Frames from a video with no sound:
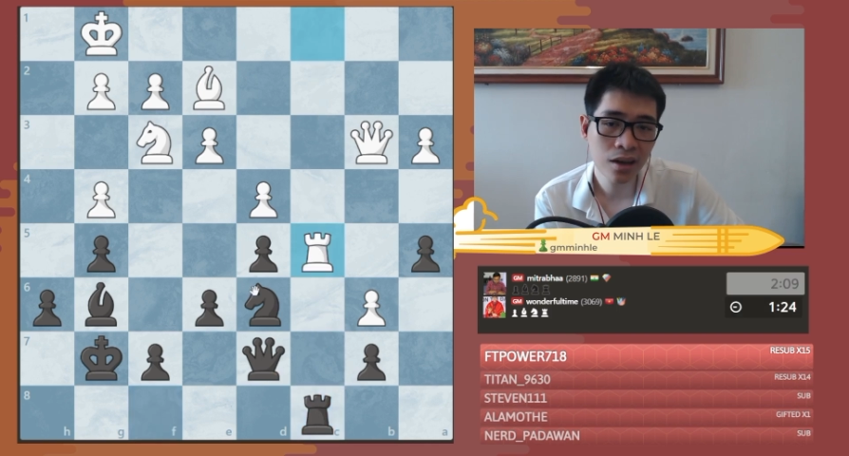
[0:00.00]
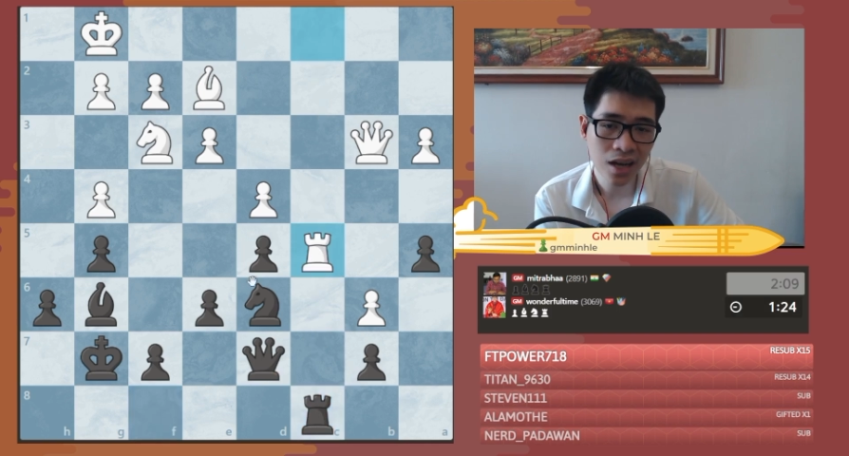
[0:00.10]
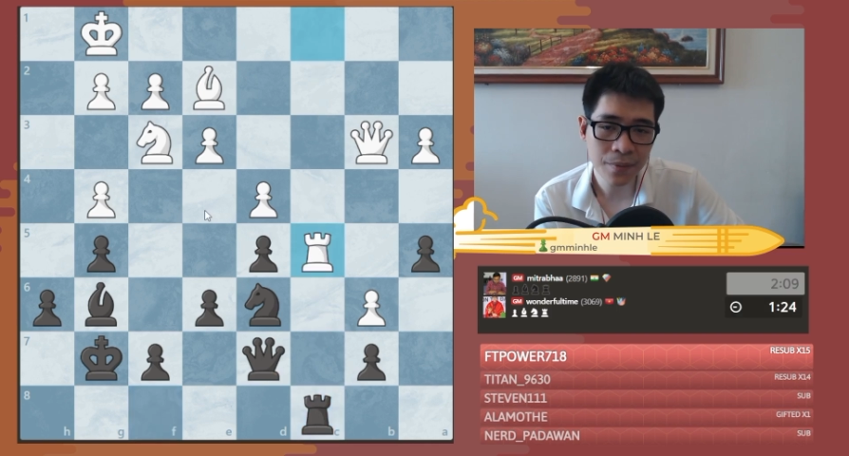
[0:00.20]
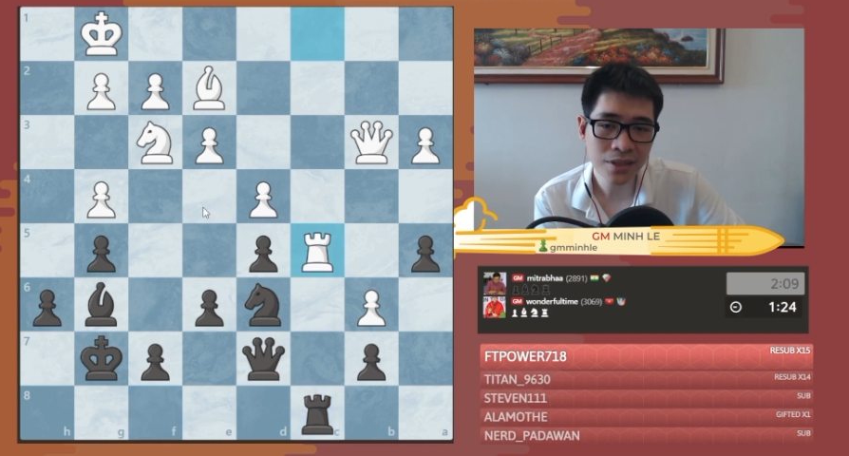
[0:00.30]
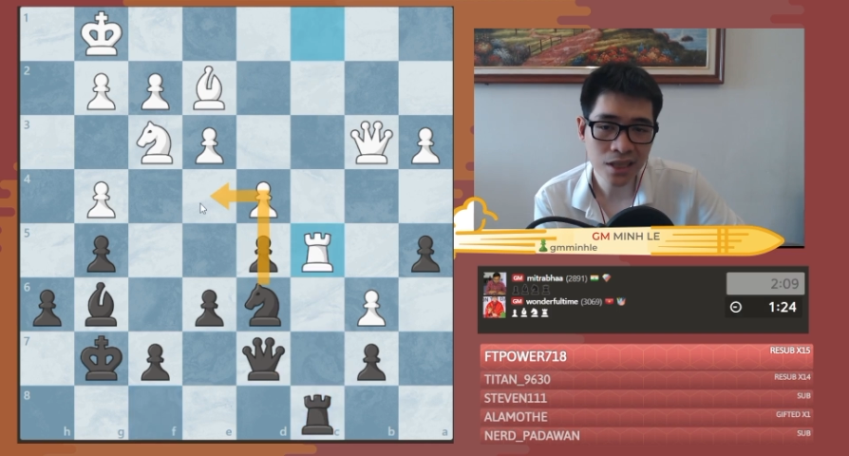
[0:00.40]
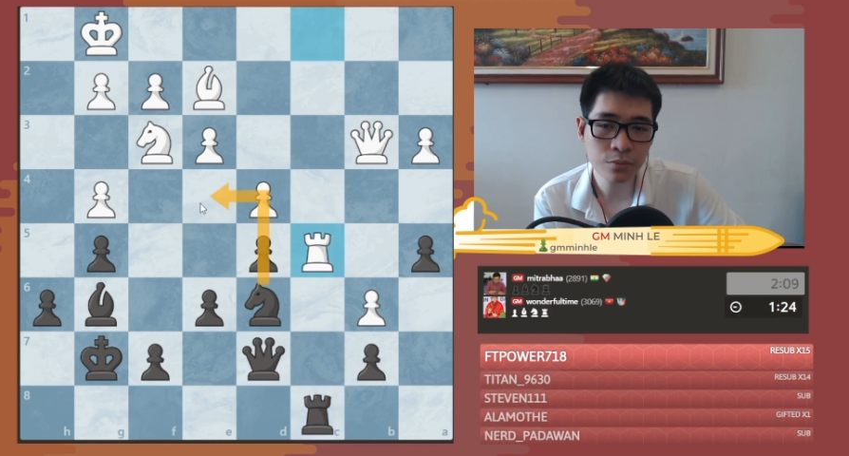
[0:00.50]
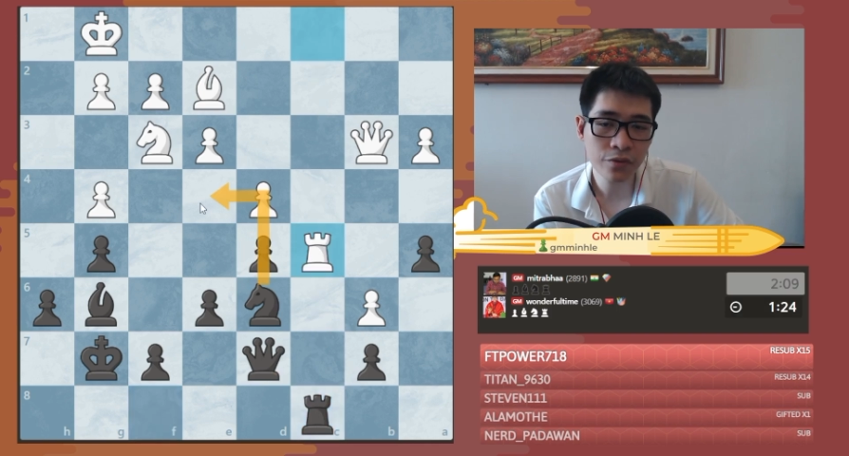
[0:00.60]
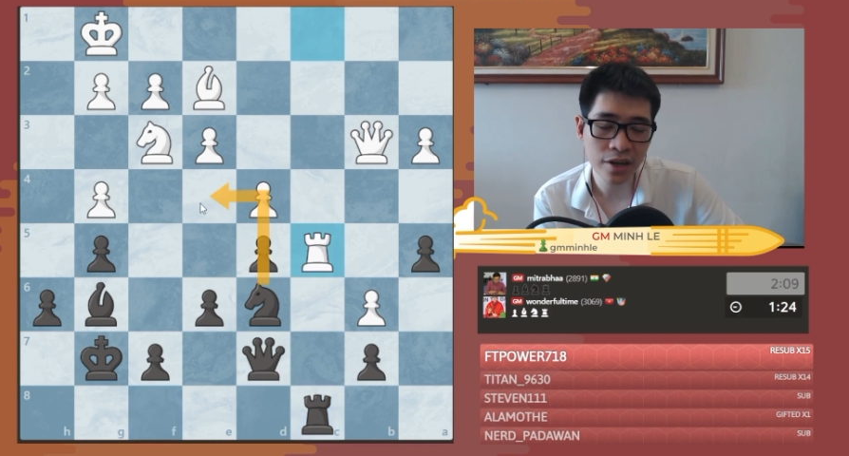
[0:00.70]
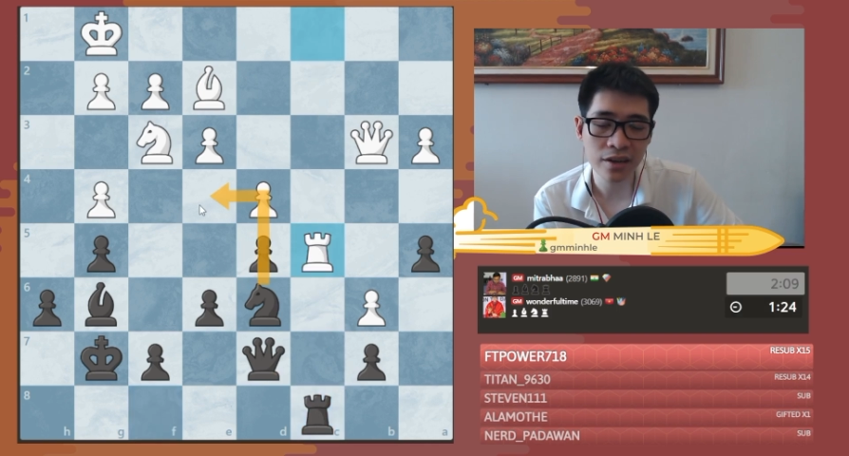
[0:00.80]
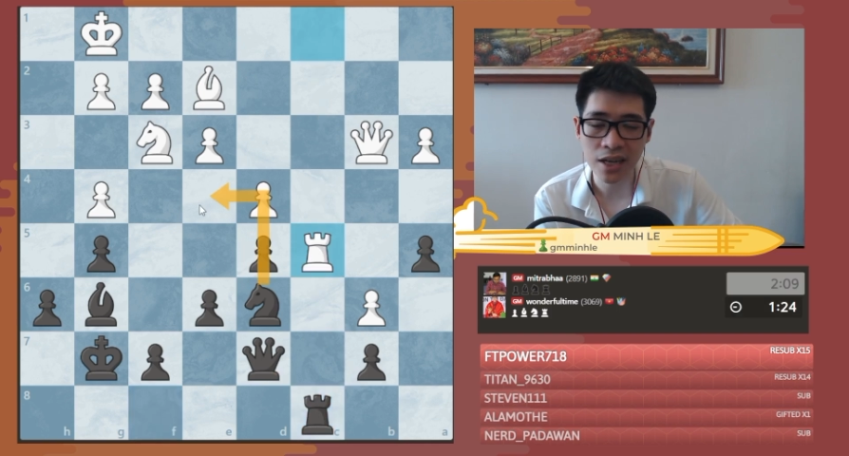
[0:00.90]
I missed this move
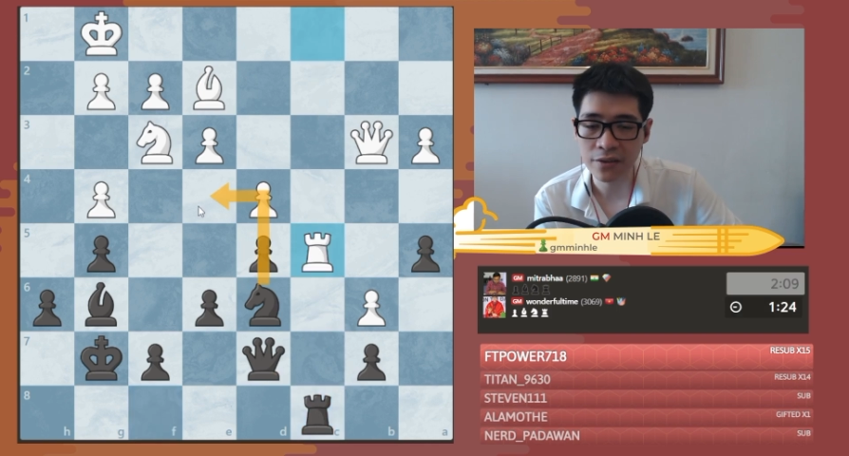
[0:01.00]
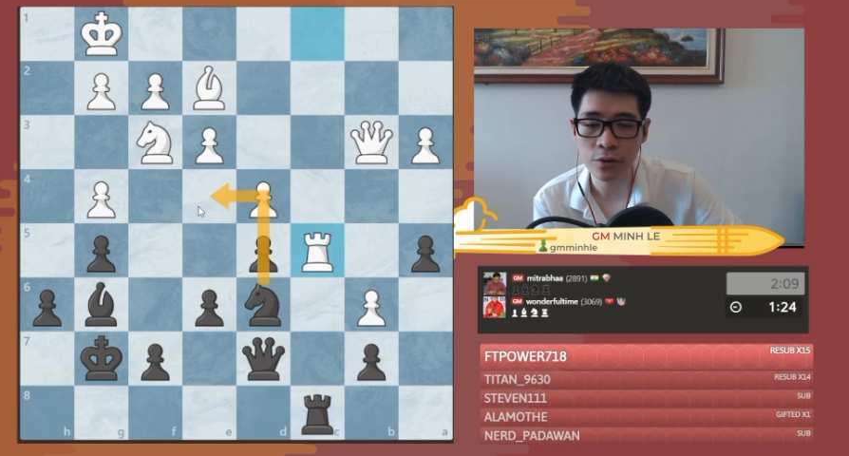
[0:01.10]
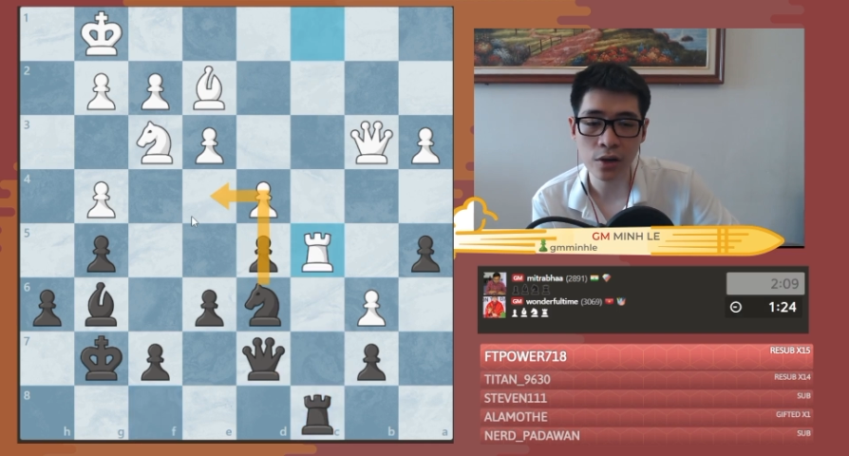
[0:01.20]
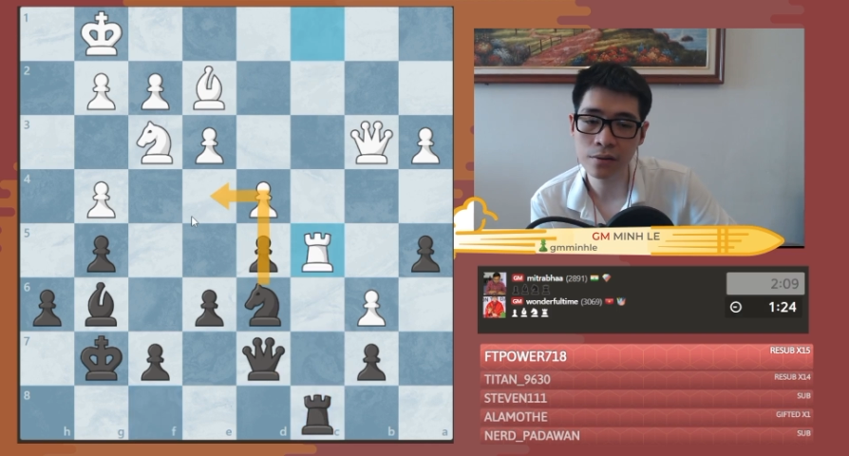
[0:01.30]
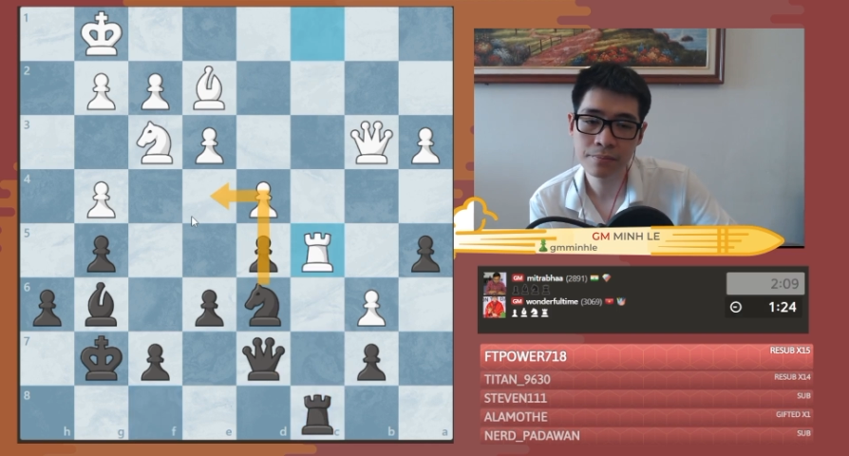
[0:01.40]
here, knight E4.